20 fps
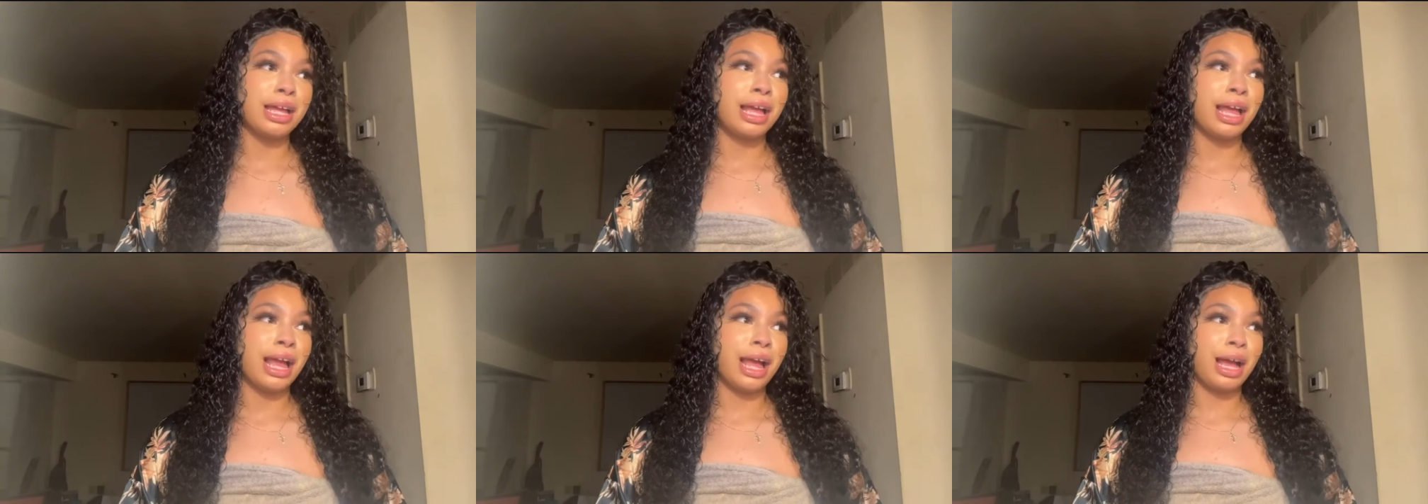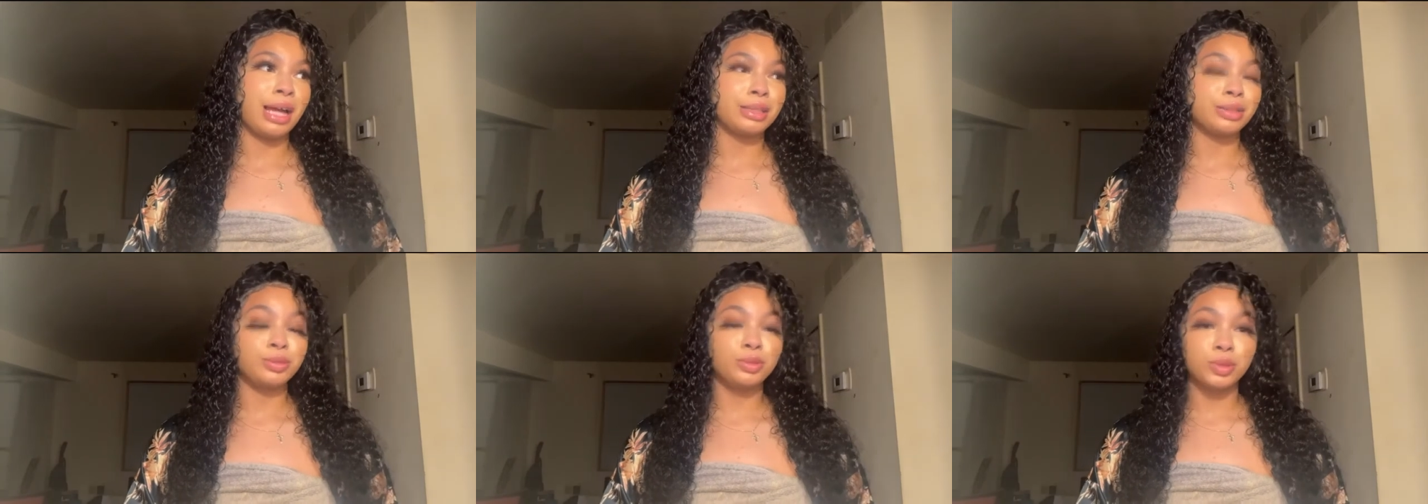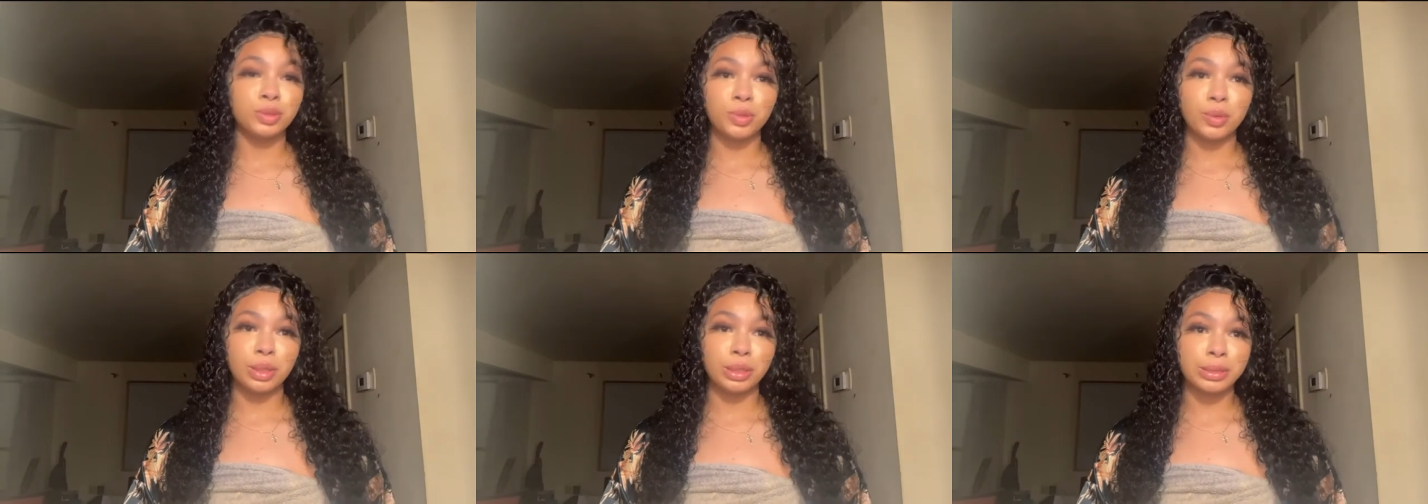I used
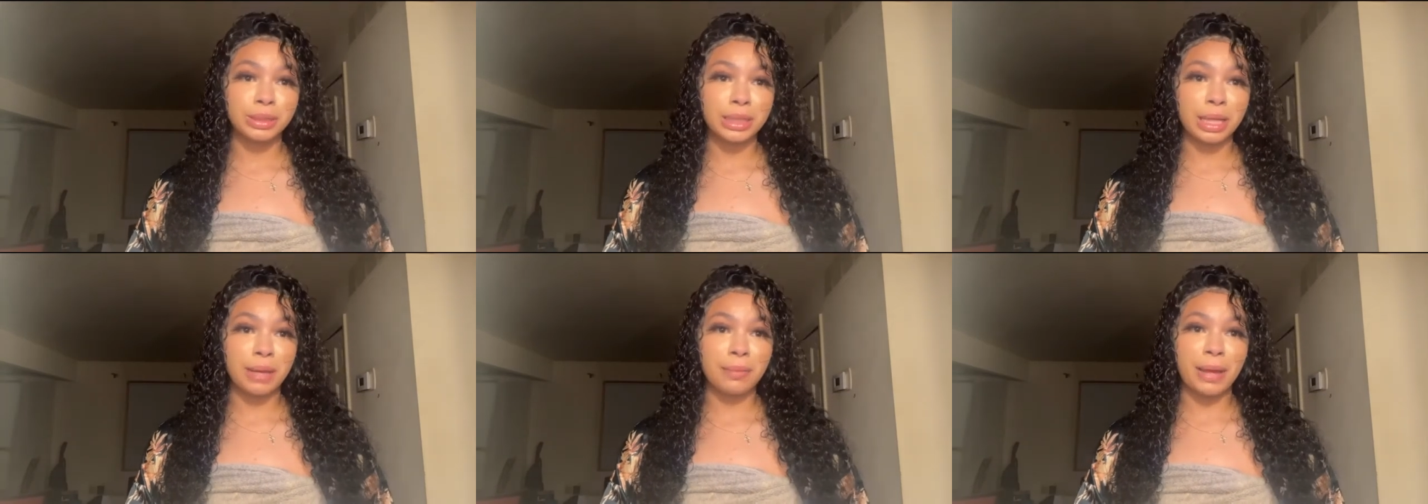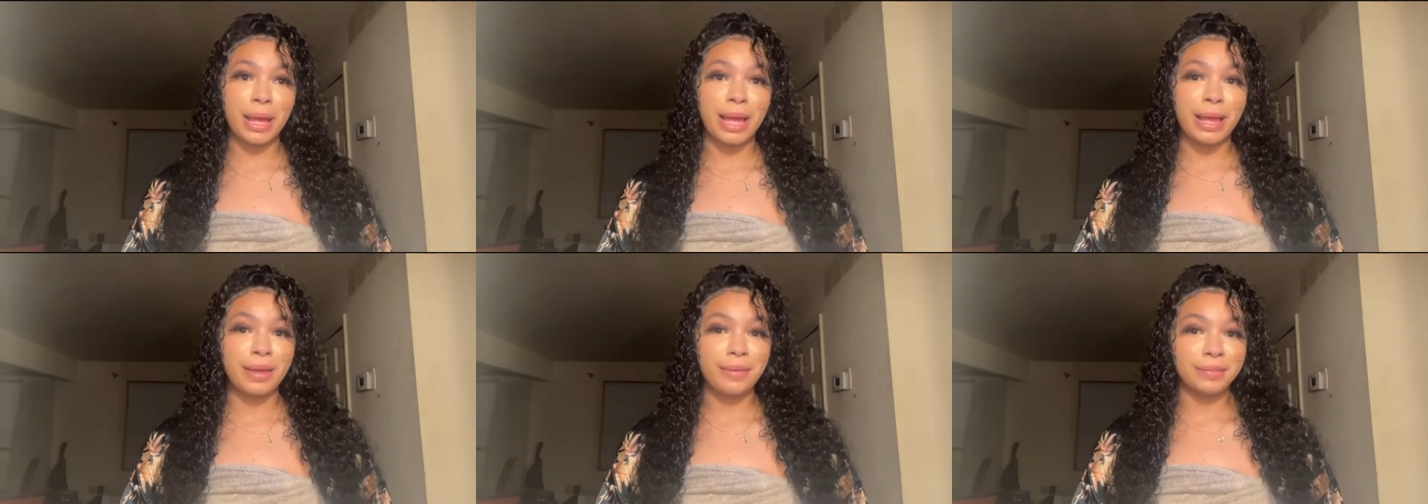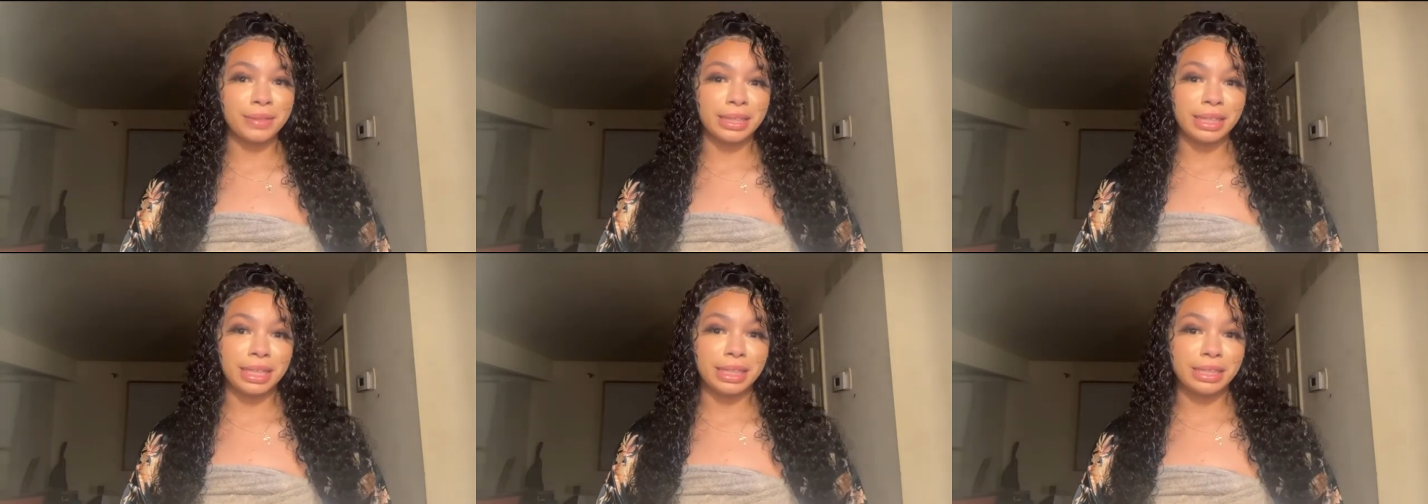to all the time. I
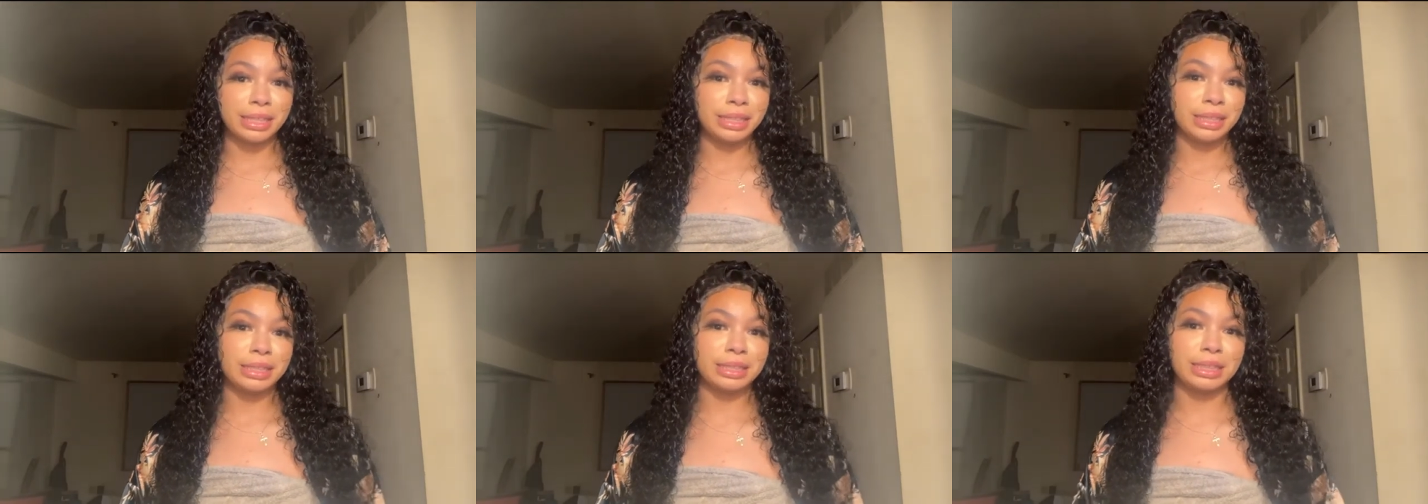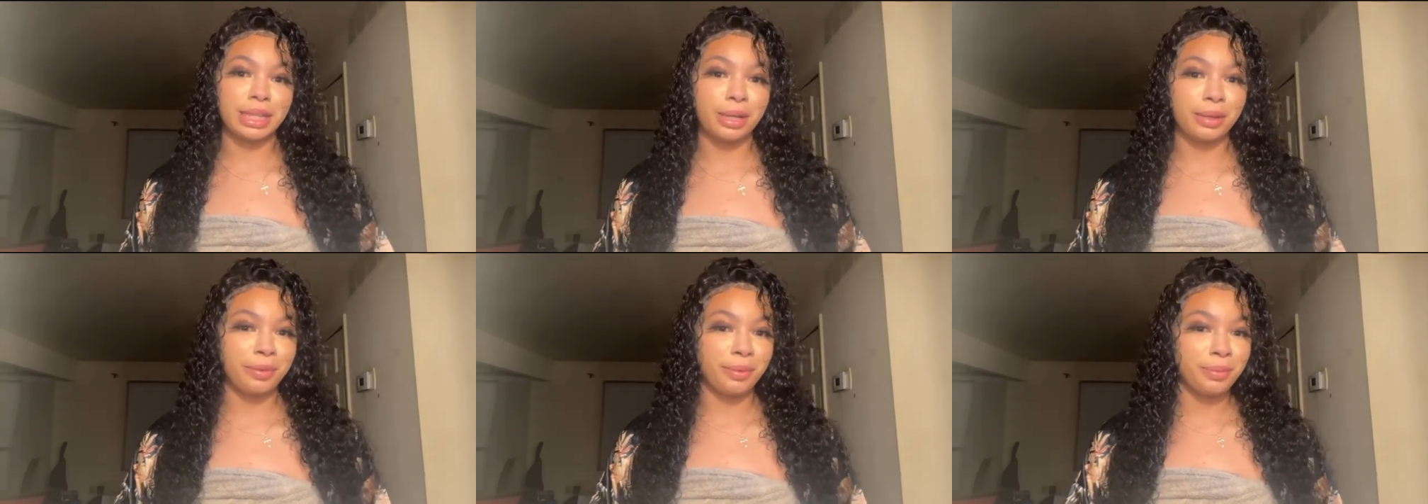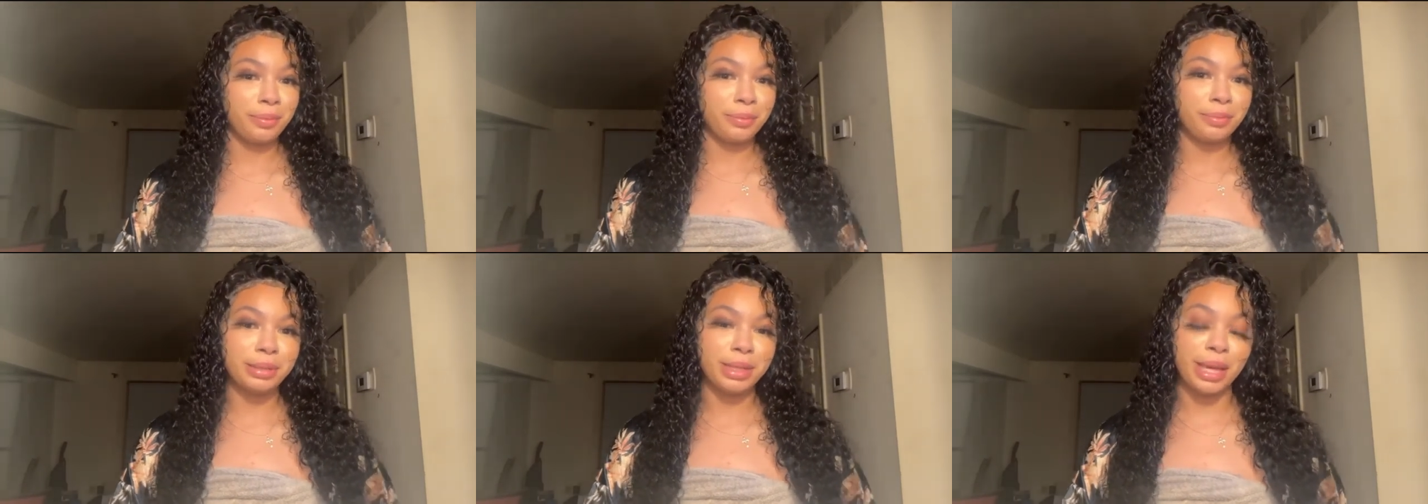haven't lately because I
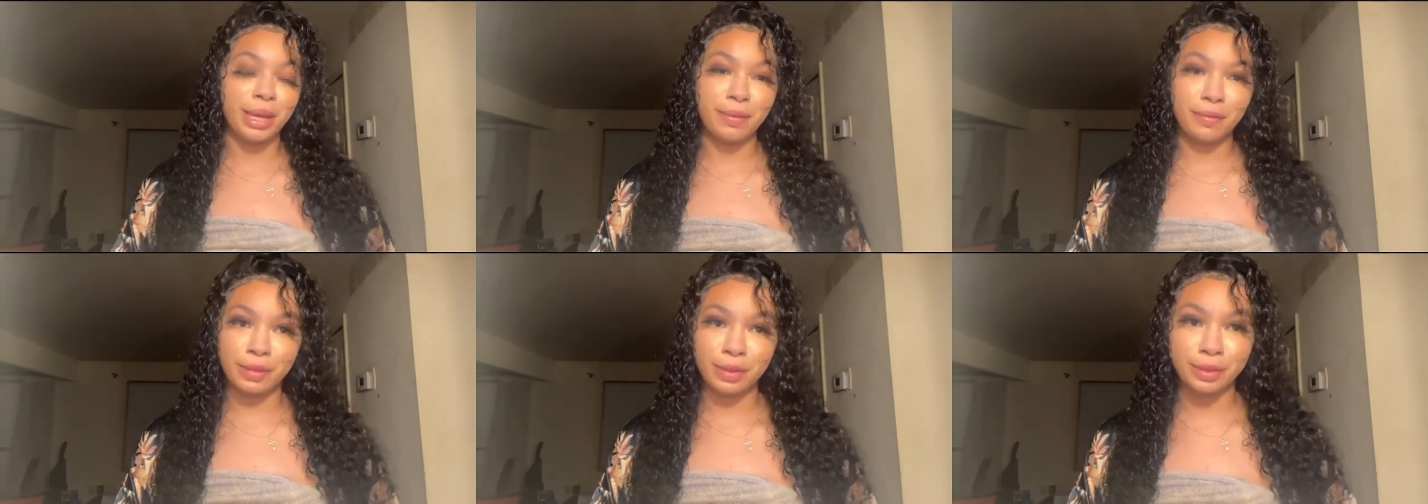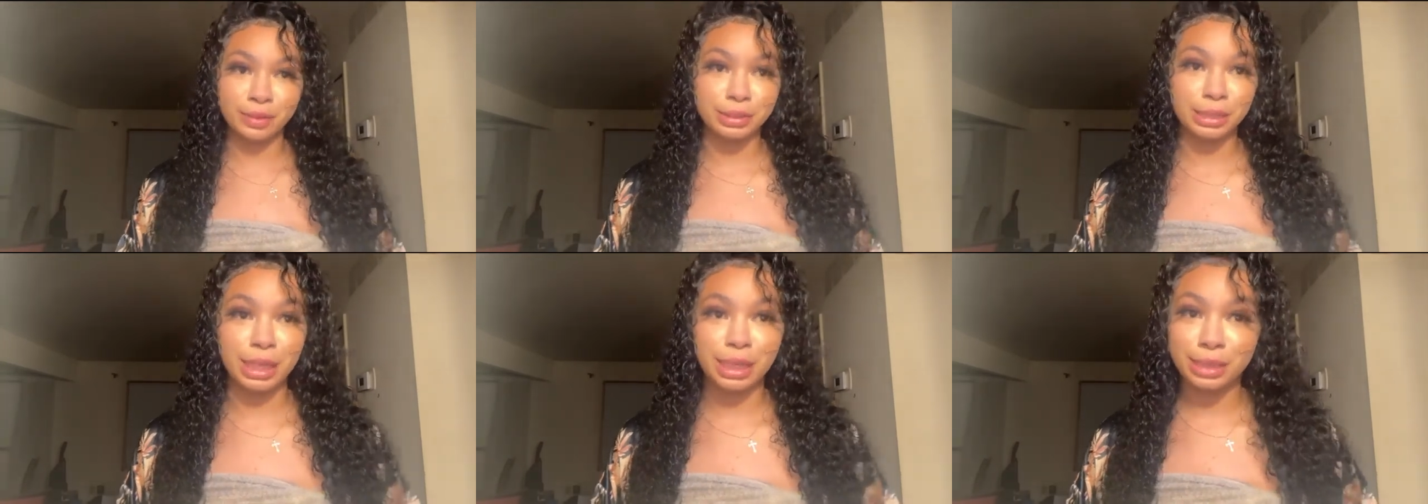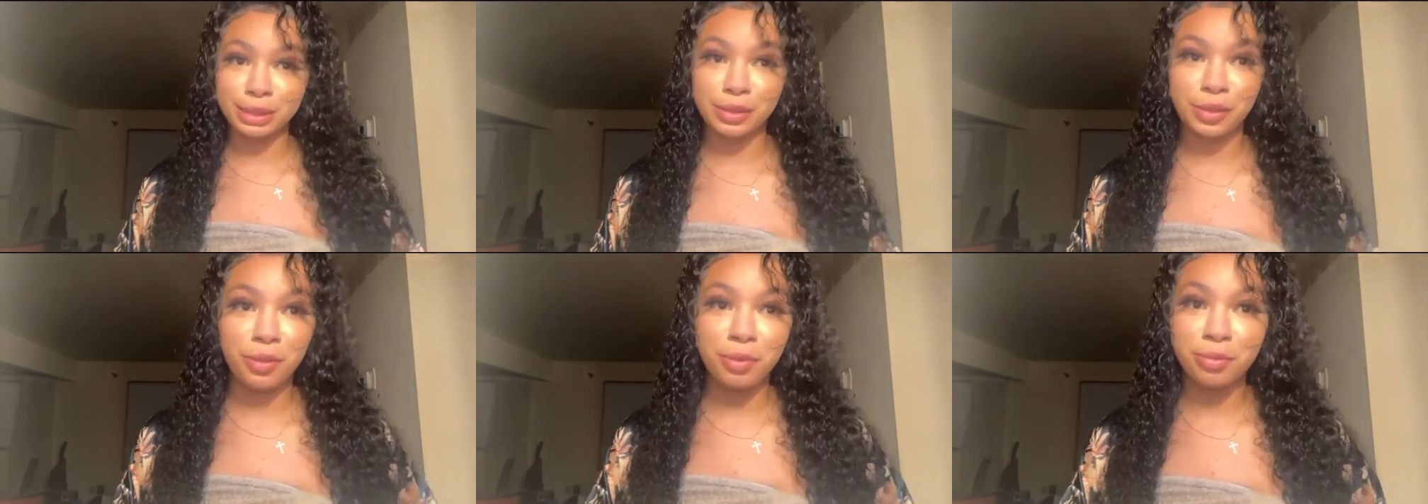don't be having no socks
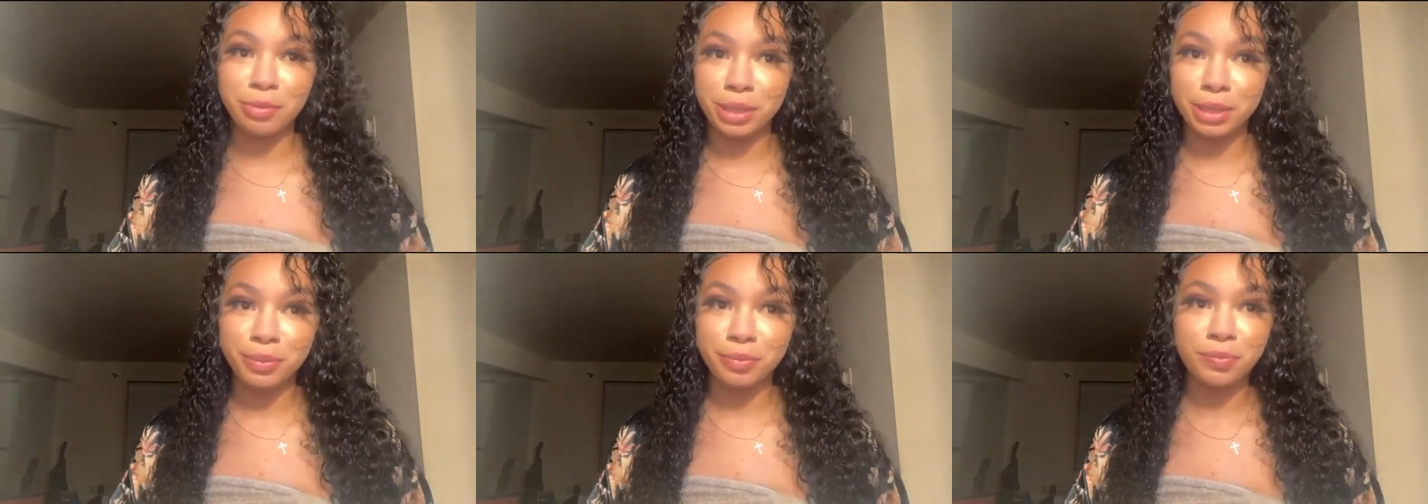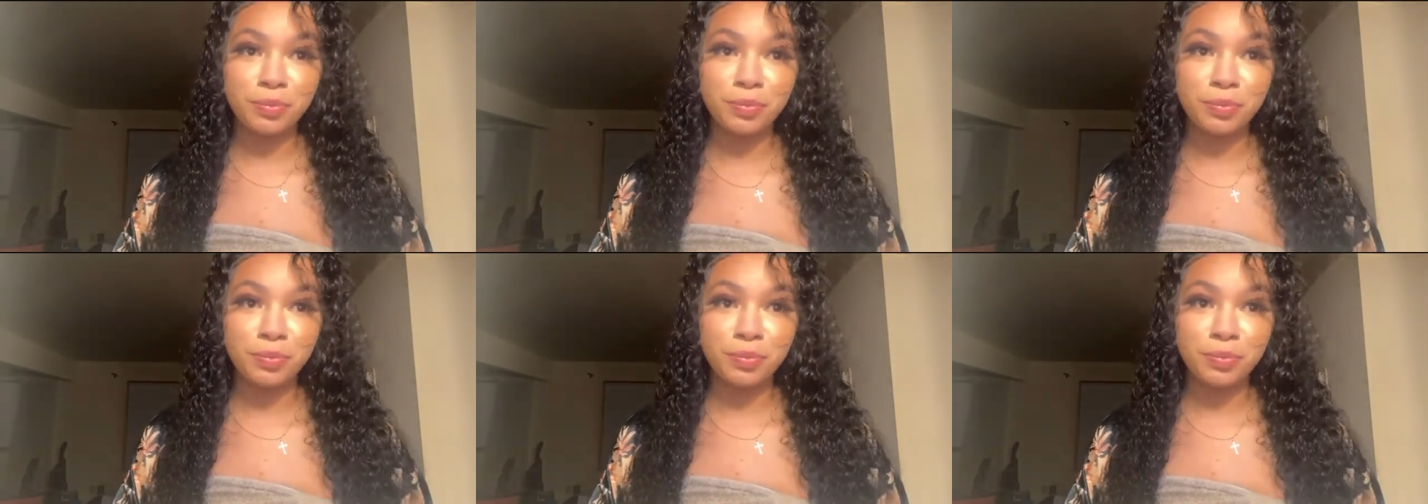on me